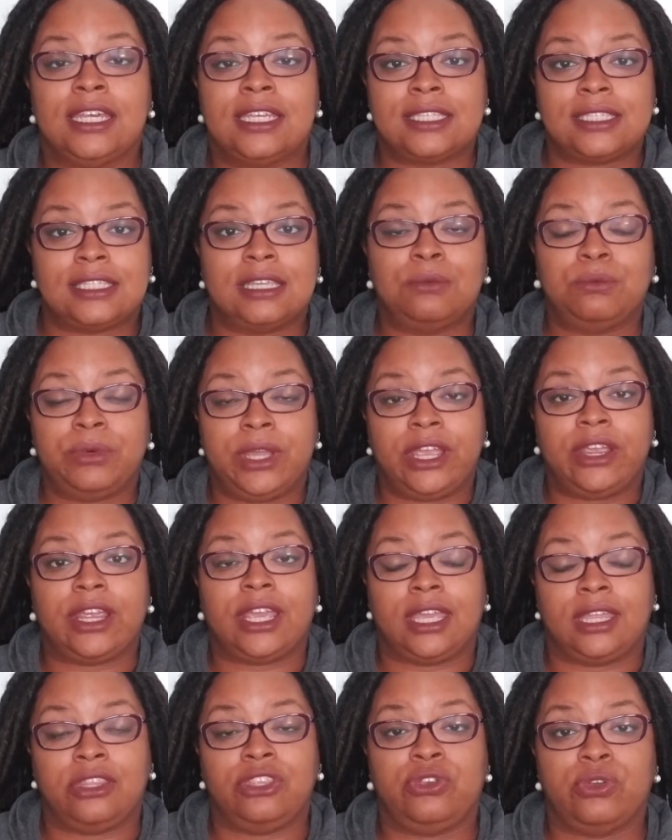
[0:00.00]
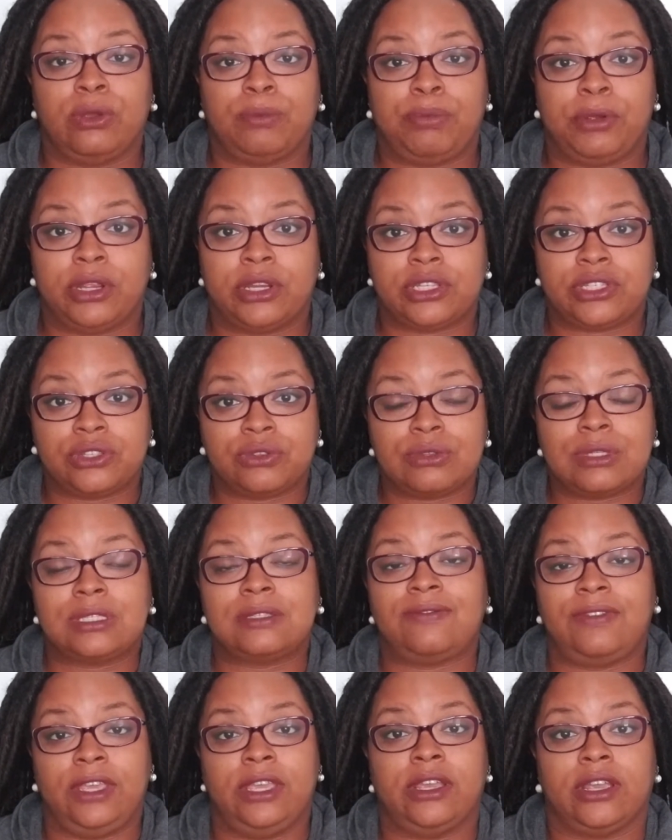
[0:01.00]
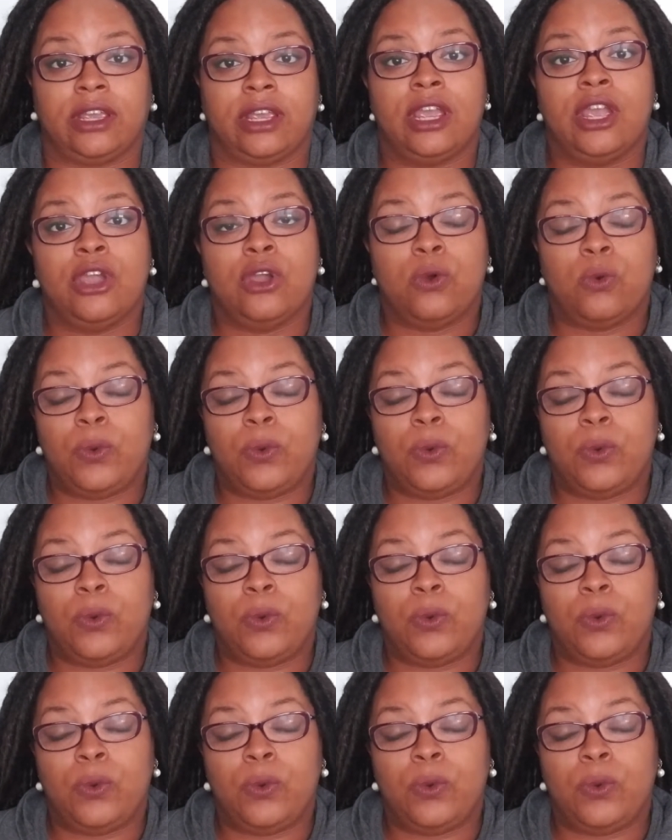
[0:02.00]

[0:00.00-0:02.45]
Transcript: somewhere in your personal sphere